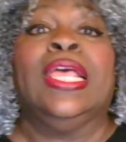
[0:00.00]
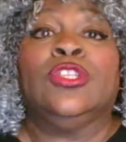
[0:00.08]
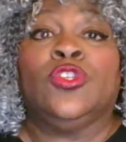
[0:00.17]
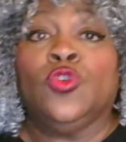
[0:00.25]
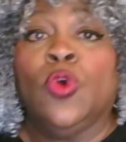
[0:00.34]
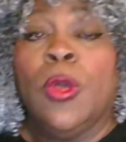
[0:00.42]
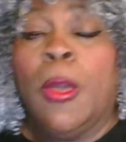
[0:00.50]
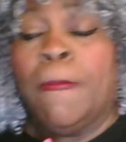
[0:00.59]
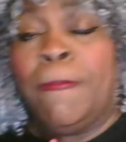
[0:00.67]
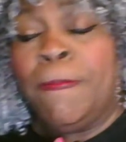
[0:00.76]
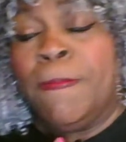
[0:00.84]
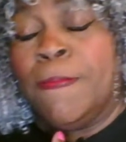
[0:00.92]
to
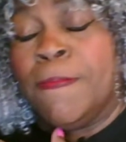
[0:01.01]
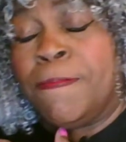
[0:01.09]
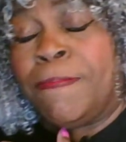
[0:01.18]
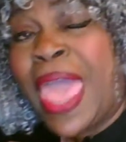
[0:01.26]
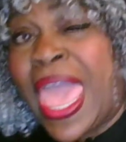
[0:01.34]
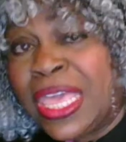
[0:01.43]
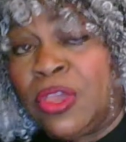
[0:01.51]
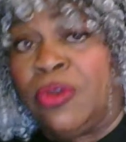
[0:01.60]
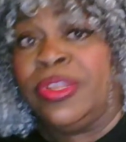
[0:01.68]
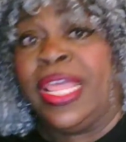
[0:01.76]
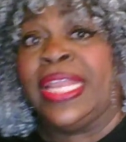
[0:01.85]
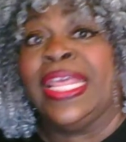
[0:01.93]
pay your
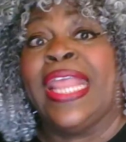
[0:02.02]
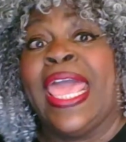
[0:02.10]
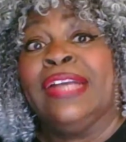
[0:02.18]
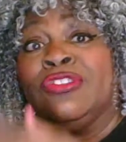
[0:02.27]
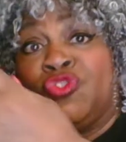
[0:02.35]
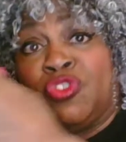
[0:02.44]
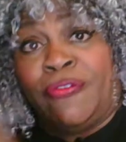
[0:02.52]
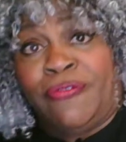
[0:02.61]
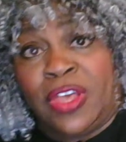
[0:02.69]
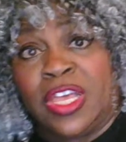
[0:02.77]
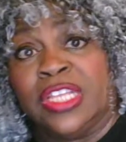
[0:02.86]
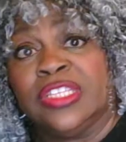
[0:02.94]
debt and extra
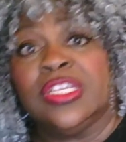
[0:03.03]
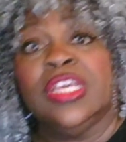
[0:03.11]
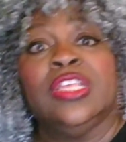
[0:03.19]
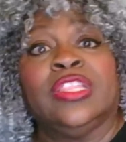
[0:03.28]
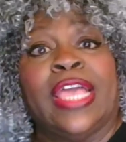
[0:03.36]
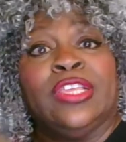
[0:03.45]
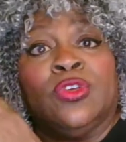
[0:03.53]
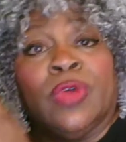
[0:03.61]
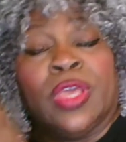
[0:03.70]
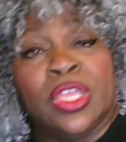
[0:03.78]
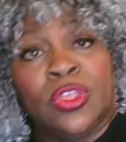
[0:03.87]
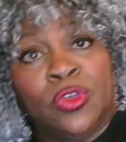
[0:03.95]
funds that you
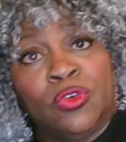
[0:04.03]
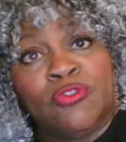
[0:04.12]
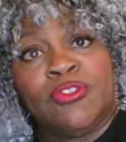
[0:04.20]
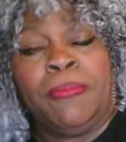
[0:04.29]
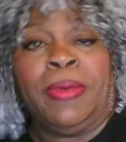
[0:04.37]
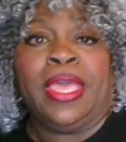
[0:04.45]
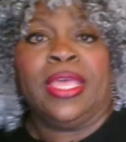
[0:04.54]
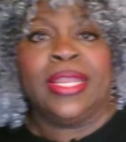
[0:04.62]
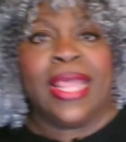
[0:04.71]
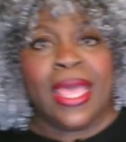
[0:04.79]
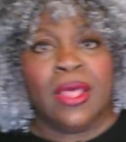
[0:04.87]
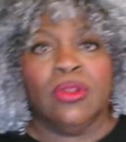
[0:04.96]
can use to pay it
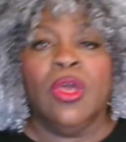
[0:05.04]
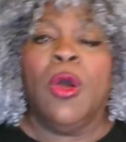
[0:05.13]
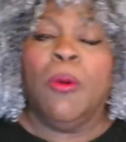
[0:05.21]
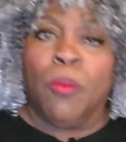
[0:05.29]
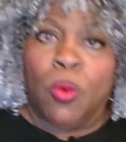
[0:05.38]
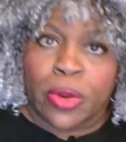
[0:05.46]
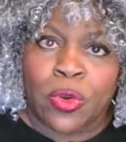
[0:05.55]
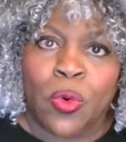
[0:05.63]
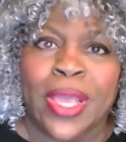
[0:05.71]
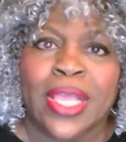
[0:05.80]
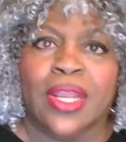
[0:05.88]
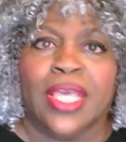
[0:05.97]
down more
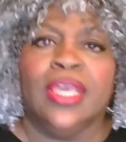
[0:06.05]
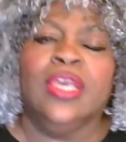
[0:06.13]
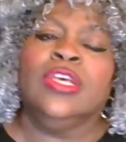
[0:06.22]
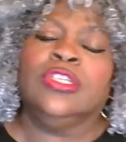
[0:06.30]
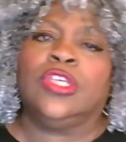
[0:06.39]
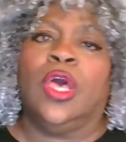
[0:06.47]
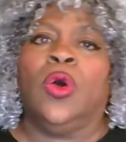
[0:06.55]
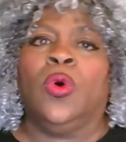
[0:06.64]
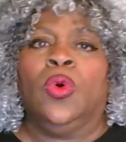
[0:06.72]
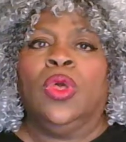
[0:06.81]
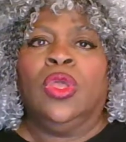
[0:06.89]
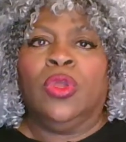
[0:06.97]
quickly.
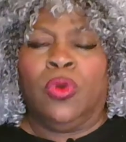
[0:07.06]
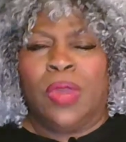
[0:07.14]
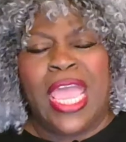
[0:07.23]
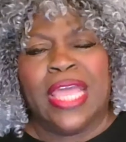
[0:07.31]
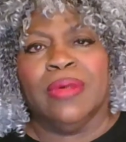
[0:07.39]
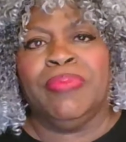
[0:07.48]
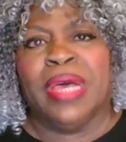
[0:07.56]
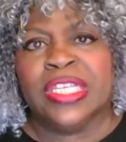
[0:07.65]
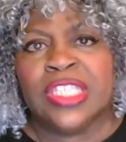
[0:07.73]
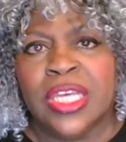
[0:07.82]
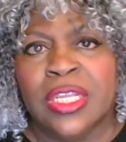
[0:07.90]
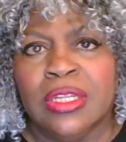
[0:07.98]
So create a
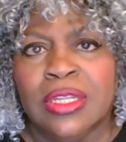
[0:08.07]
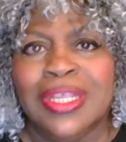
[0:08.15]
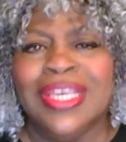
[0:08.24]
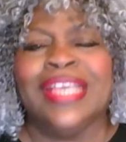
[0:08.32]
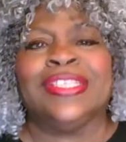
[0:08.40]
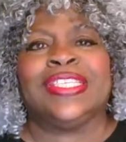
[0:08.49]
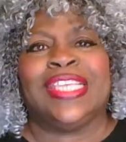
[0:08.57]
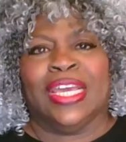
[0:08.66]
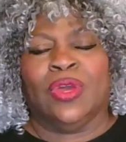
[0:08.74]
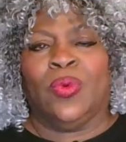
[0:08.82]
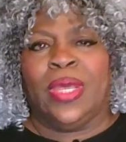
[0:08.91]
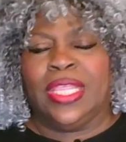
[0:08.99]
budget and stick
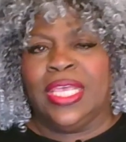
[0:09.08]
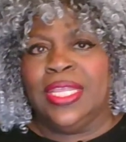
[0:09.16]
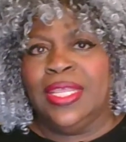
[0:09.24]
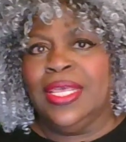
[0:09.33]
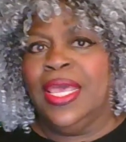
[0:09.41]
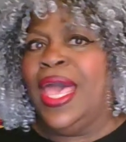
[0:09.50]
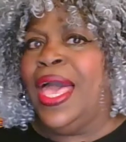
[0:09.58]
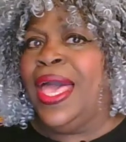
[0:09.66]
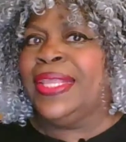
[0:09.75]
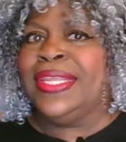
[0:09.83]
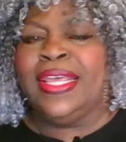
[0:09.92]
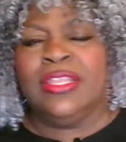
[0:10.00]
with it.
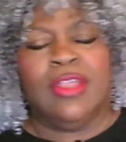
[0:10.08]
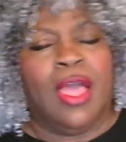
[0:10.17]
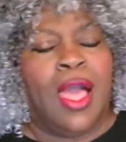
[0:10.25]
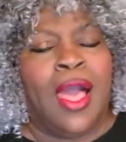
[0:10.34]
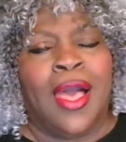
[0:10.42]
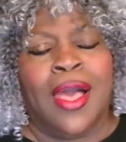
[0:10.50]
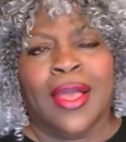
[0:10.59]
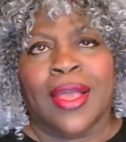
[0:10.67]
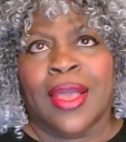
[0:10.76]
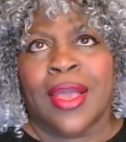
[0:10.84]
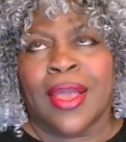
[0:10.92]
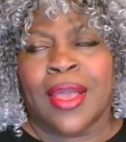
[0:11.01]
I did a
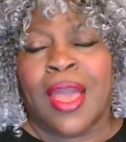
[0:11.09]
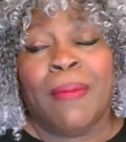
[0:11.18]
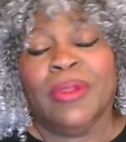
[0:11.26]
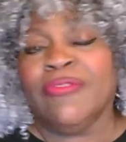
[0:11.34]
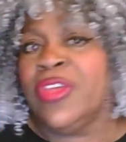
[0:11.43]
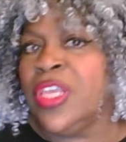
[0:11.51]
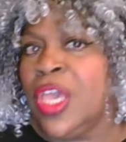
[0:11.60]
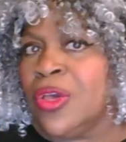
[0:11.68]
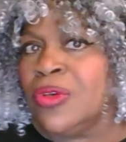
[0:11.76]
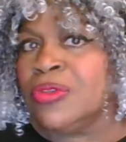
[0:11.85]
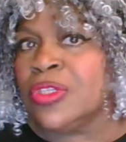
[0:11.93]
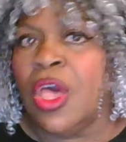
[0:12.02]
couple of
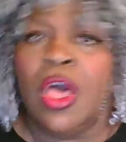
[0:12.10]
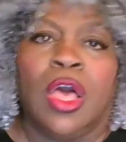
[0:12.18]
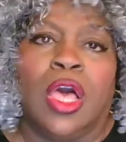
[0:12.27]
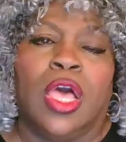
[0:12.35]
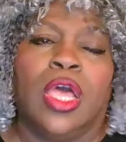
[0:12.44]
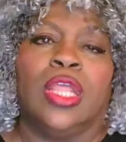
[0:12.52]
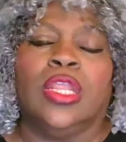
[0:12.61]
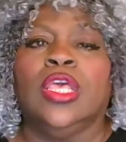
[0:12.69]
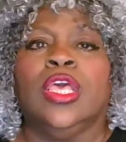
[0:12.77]
videos on